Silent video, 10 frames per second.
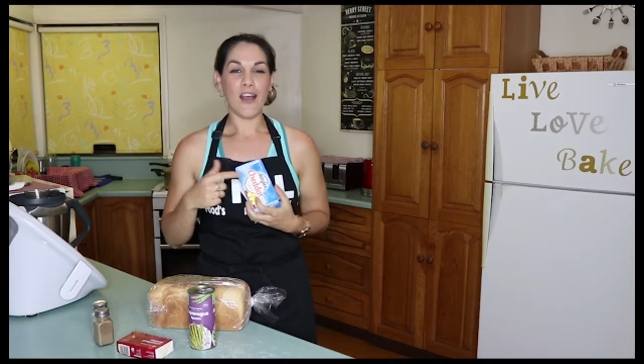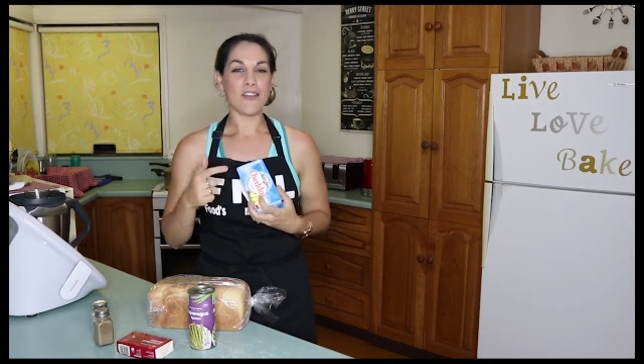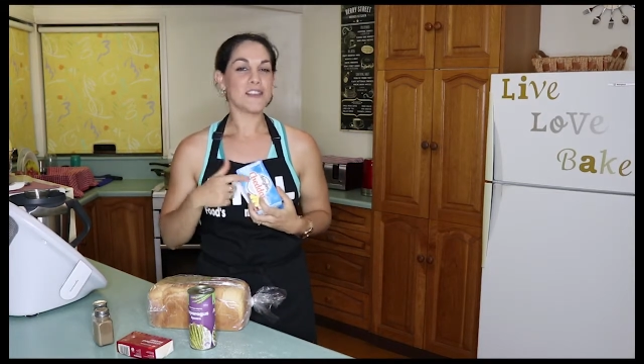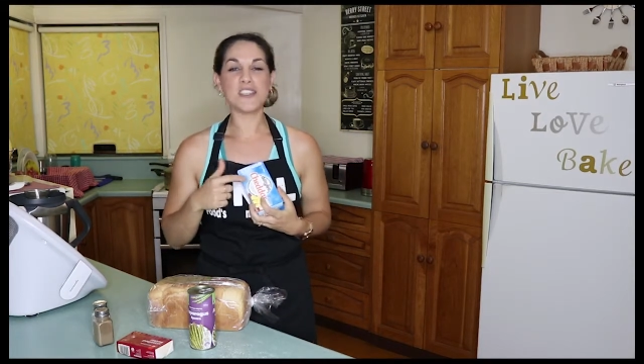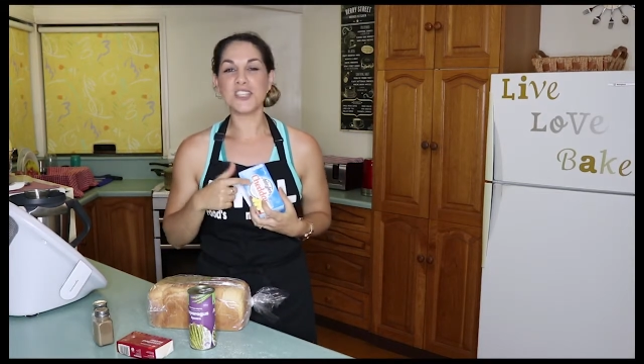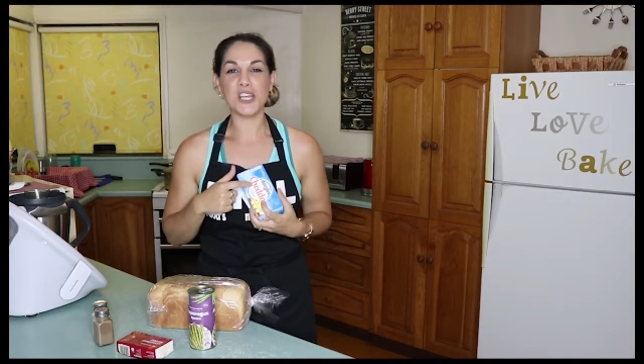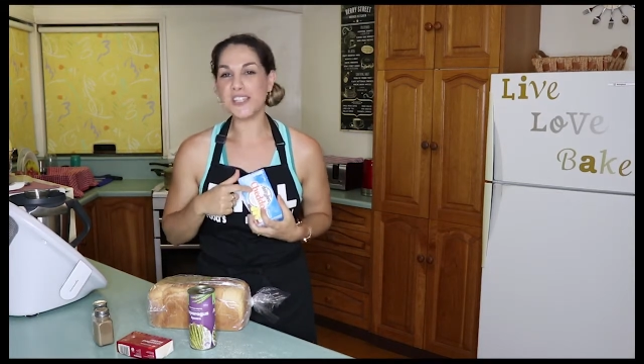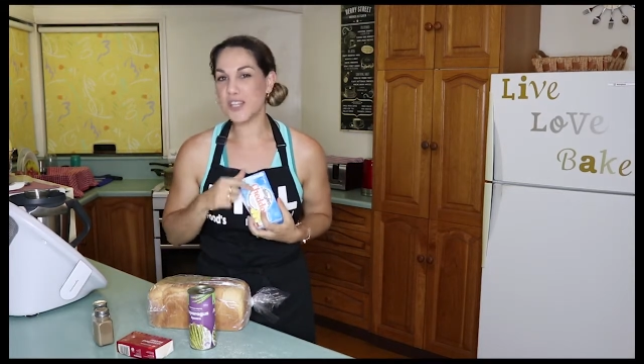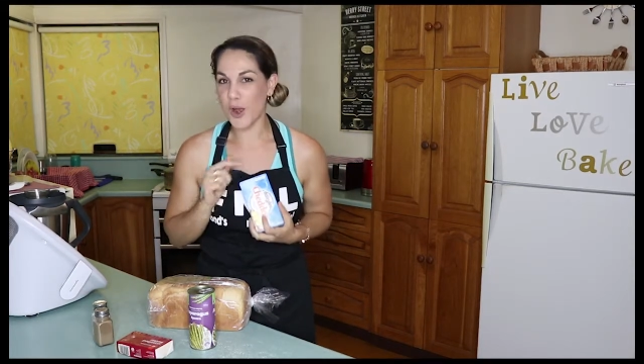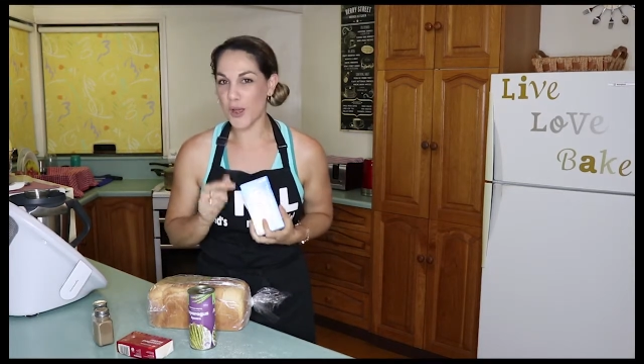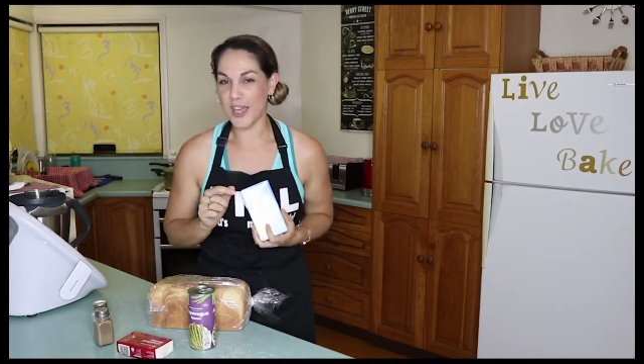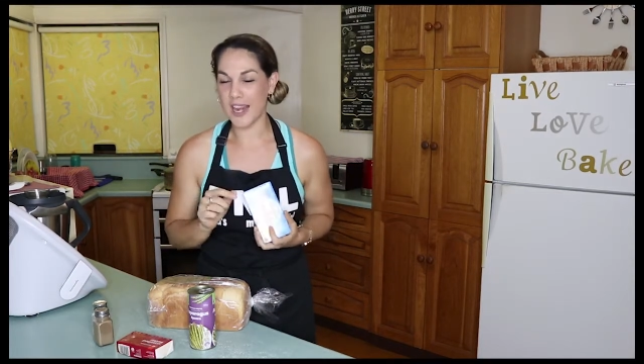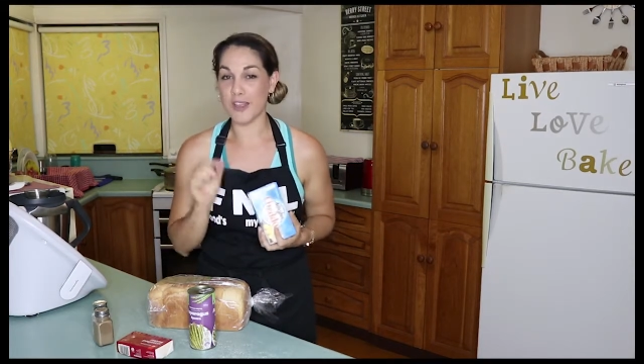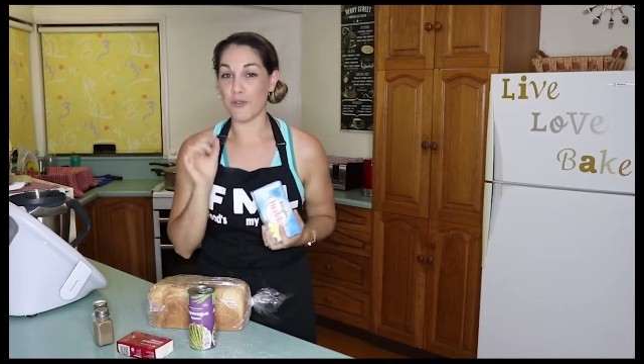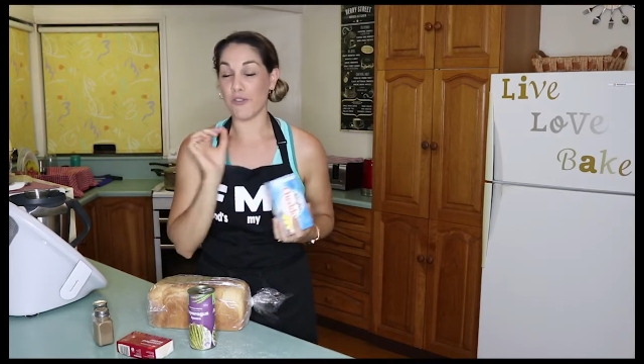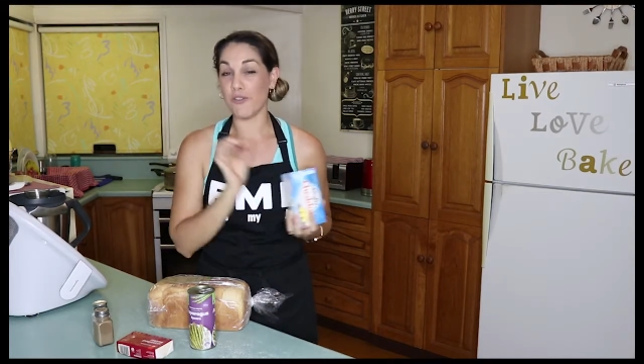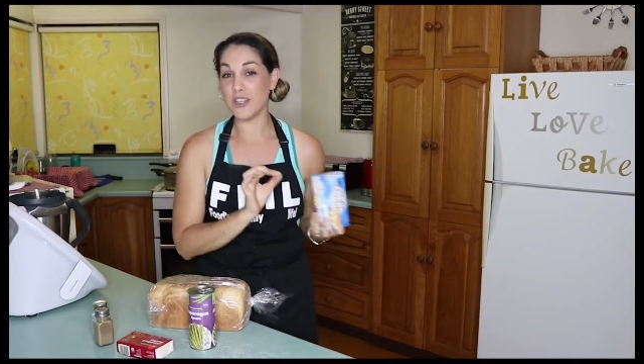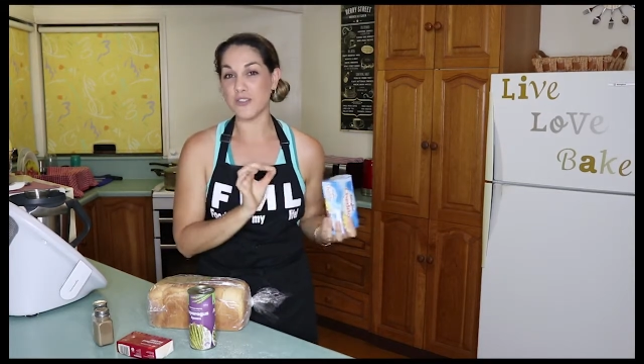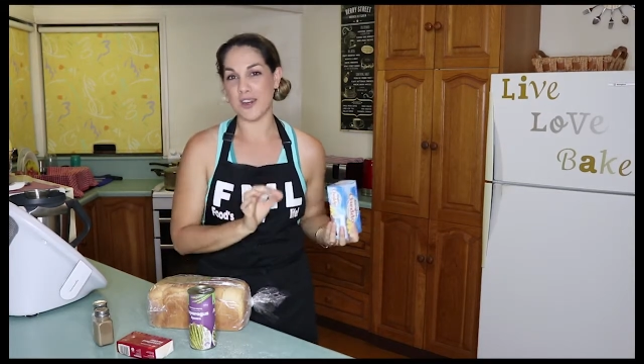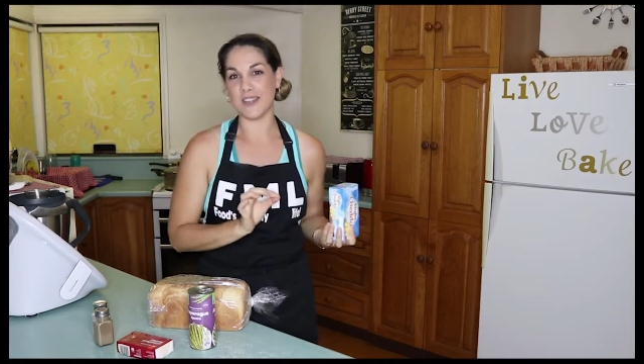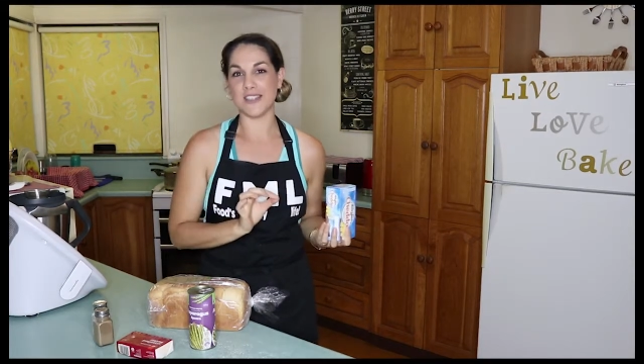This is cheese you don't get in the refrigerated